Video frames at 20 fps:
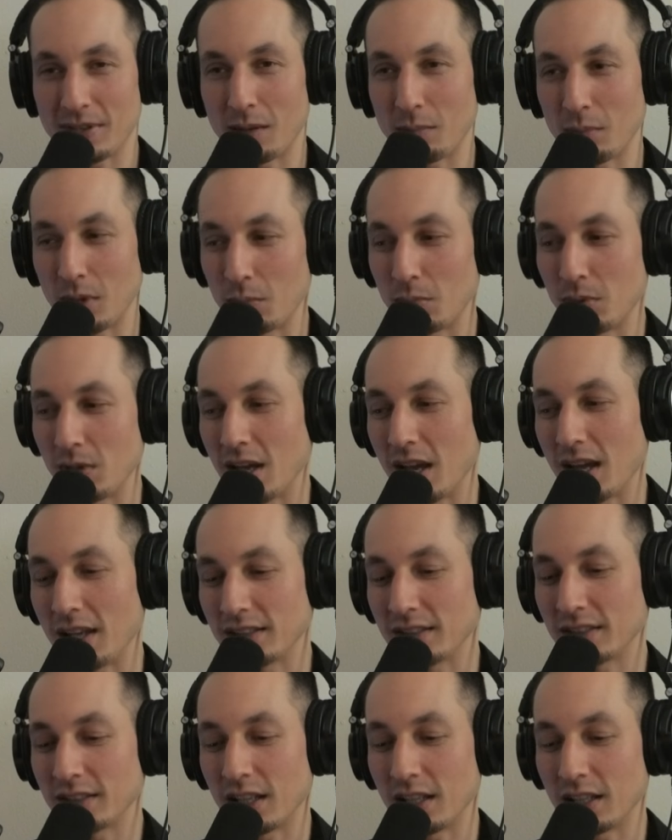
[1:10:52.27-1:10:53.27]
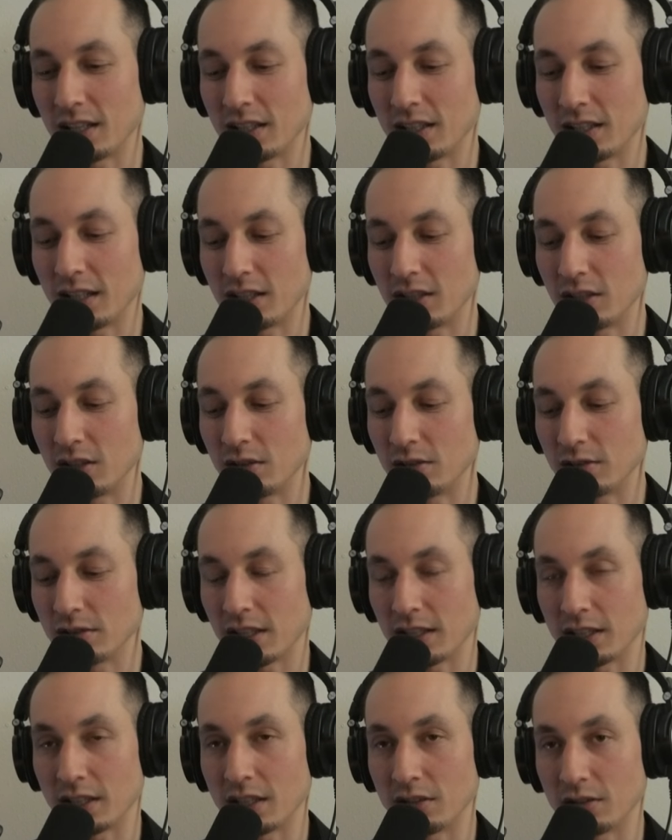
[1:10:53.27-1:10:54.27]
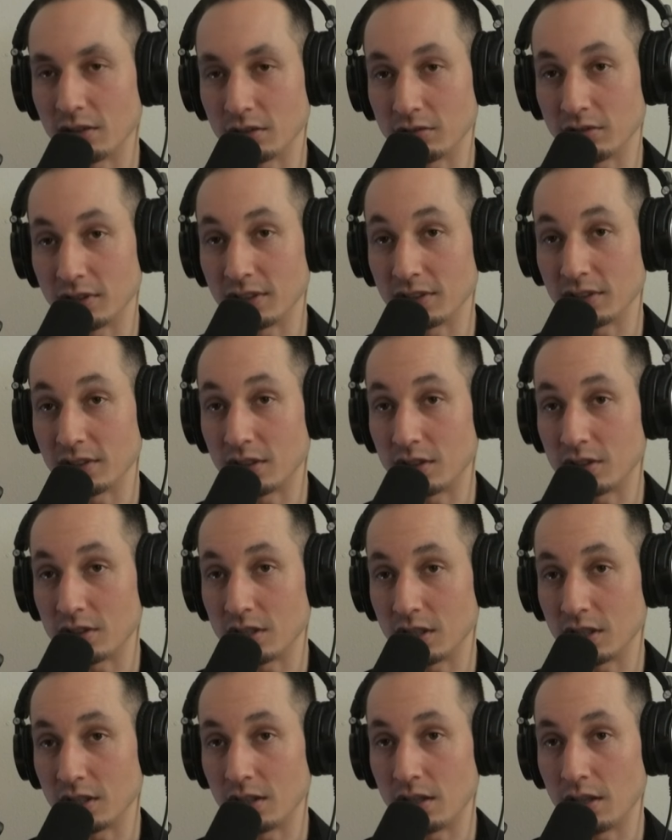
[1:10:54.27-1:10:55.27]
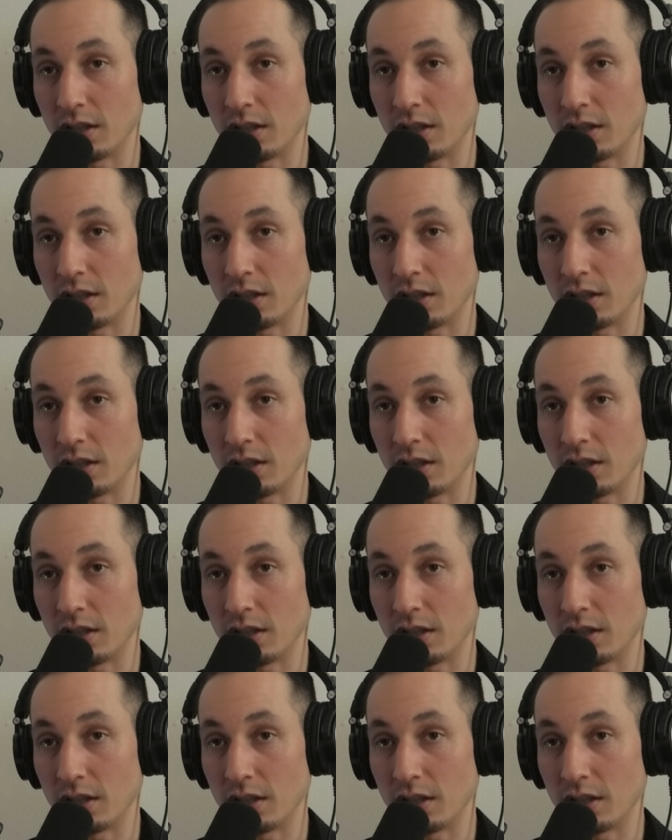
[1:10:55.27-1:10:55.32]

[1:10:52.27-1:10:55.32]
M A P S. They mm-hmm. they do psychedelic research and mm-hmm.